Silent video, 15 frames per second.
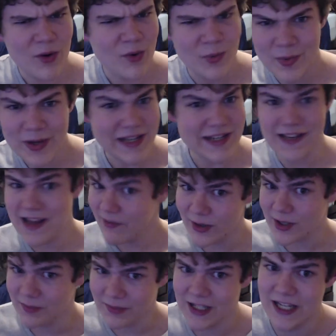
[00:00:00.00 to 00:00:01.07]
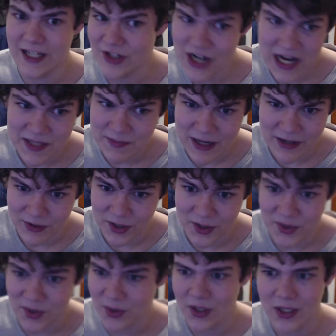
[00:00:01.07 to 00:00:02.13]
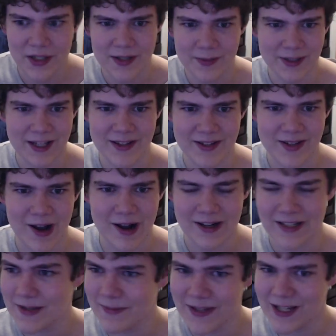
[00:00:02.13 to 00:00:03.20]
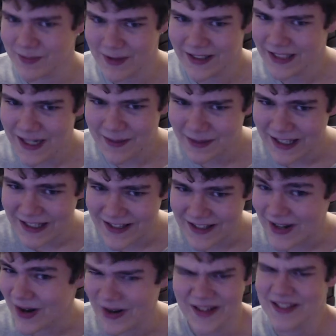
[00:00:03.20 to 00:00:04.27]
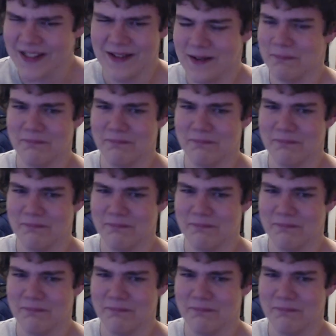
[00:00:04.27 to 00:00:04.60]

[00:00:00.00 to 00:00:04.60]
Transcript: we never complain in jazz band rehearsal to play the songs because we like playing the songs.